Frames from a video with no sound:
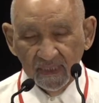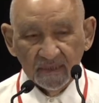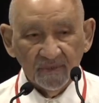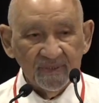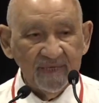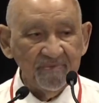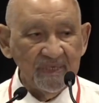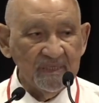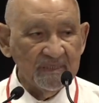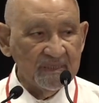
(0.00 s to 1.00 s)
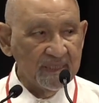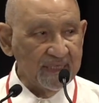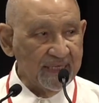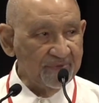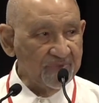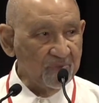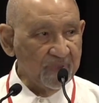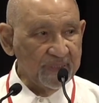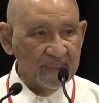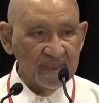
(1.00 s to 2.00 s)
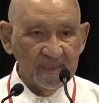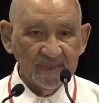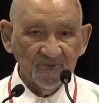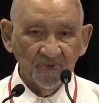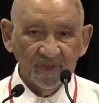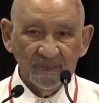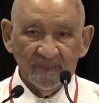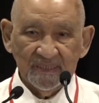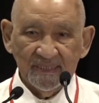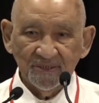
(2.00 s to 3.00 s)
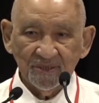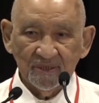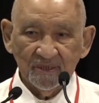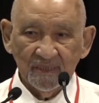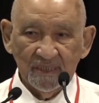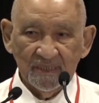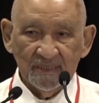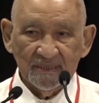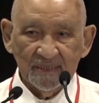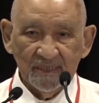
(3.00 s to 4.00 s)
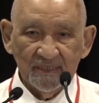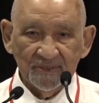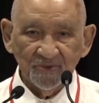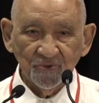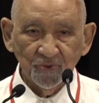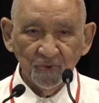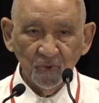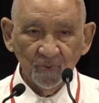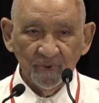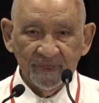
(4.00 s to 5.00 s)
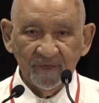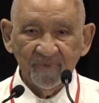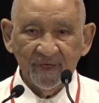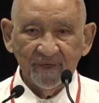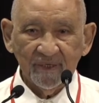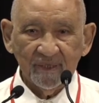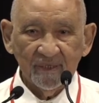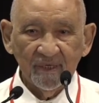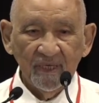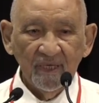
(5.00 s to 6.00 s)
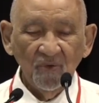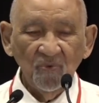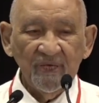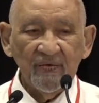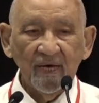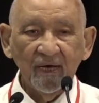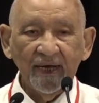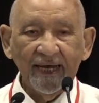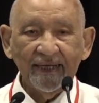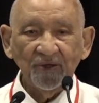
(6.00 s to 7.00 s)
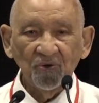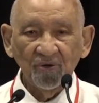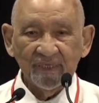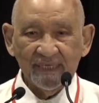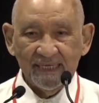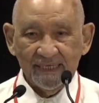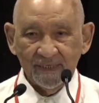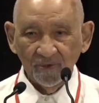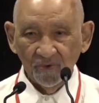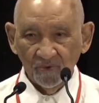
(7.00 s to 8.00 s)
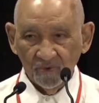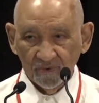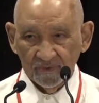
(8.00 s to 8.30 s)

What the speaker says: So that means that everyone in this organization, in this group, or in America, we are an organic whole.